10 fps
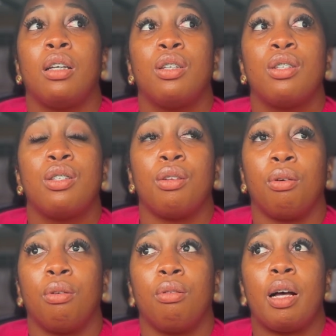
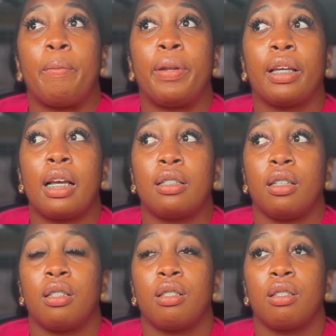So I'm gonna get
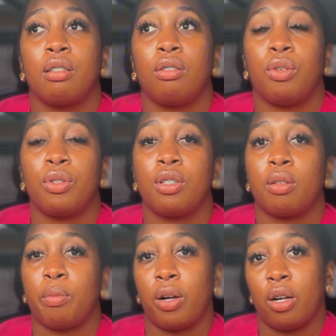it done
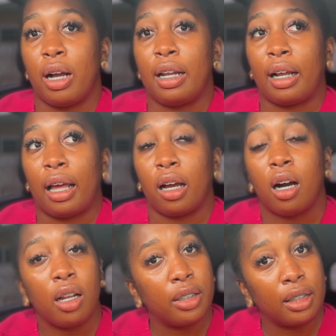tomorrow at the
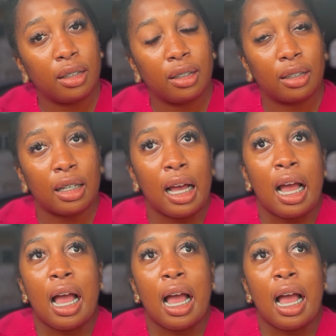gynecologist.